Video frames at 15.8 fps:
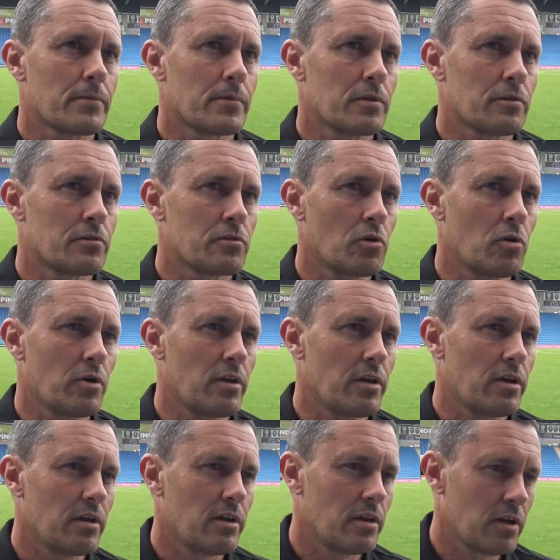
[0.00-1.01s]
So
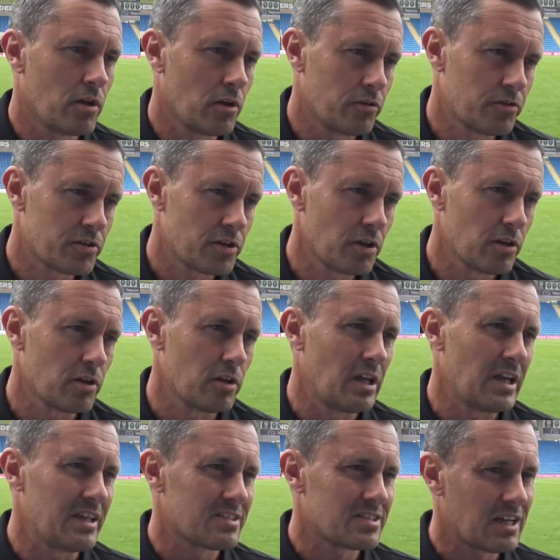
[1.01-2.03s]
until
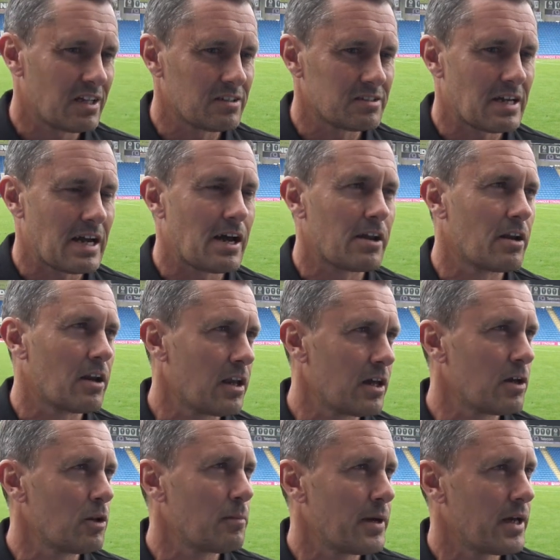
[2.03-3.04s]
it settles down a
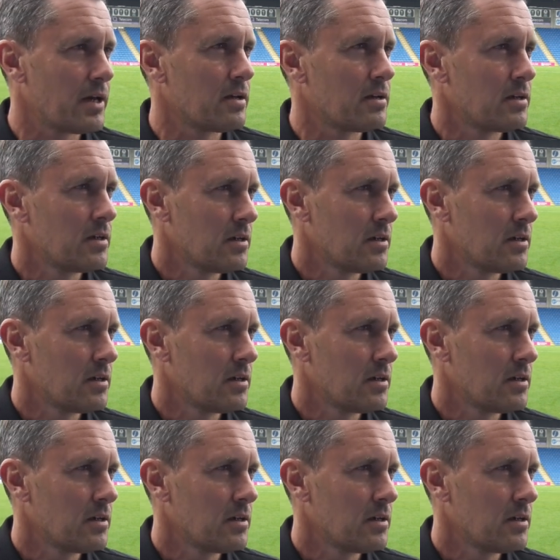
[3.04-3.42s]
little bit,